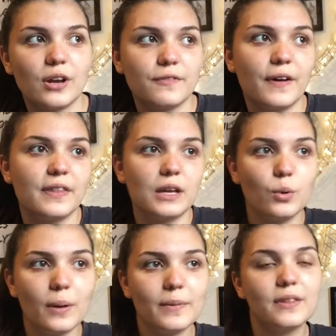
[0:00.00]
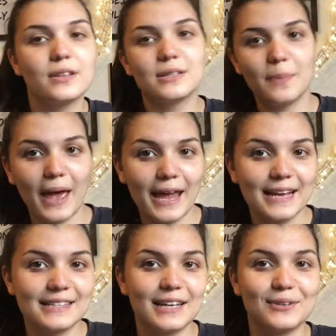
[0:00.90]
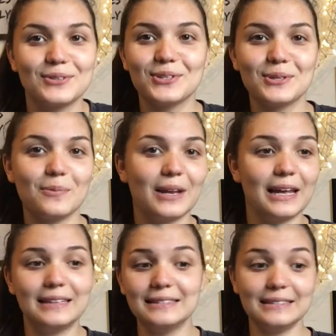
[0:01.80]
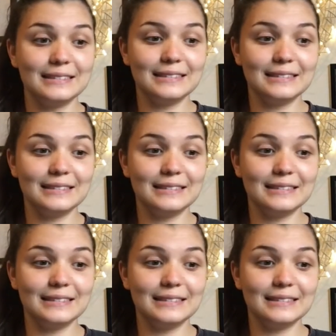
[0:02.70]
to find the equipment the space and I was just a bit like oh,